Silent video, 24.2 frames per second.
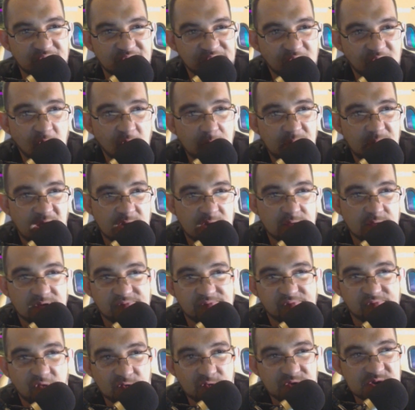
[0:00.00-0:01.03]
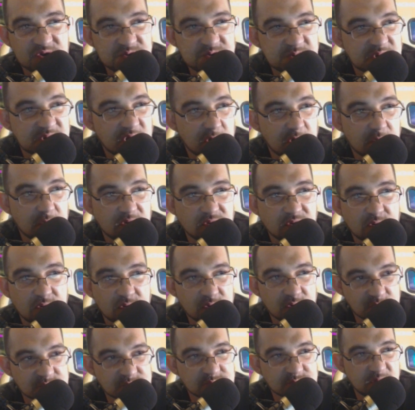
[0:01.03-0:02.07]
a full battery voltage and
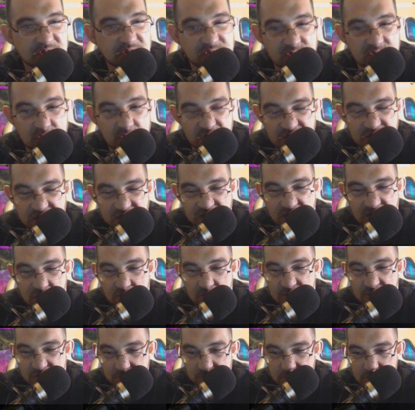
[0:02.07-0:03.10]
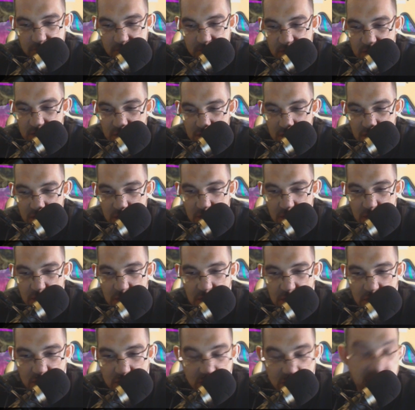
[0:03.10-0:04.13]
current goes right to your heating element
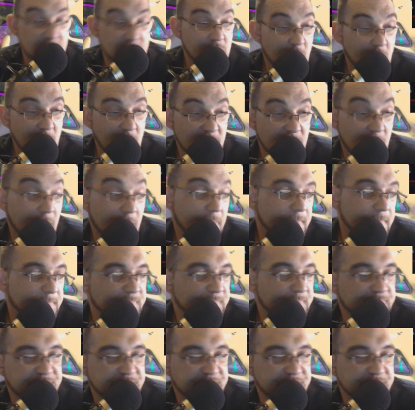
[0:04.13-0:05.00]
or your coil.